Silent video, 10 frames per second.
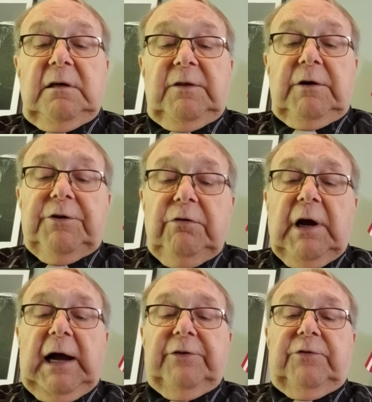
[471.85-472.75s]
There are two
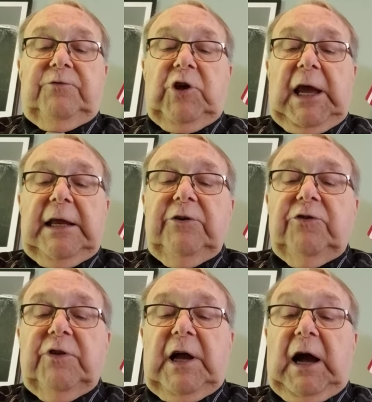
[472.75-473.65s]
kinds of
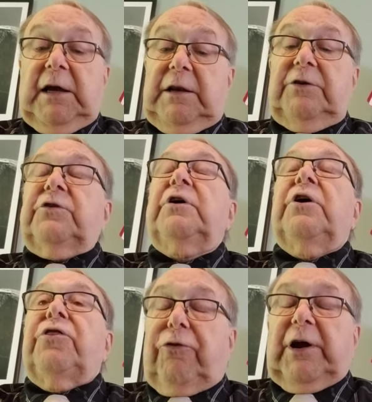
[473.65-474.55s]
change. The kind is
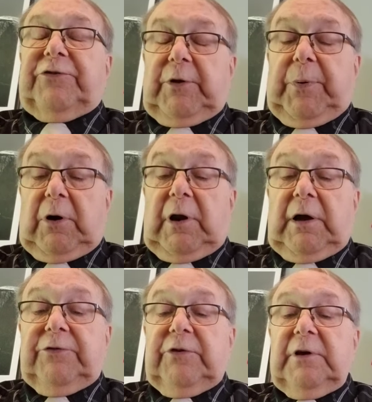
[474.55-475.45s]
thrust upon
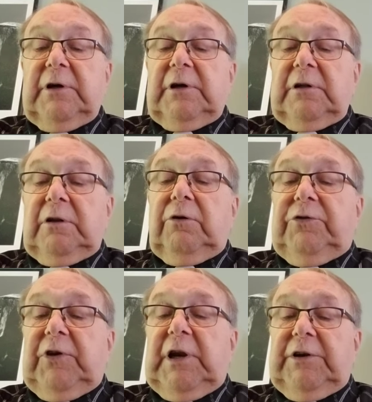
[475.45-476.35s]
us,
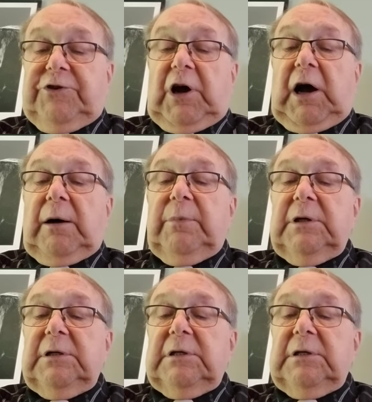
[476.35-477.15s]
losing a job,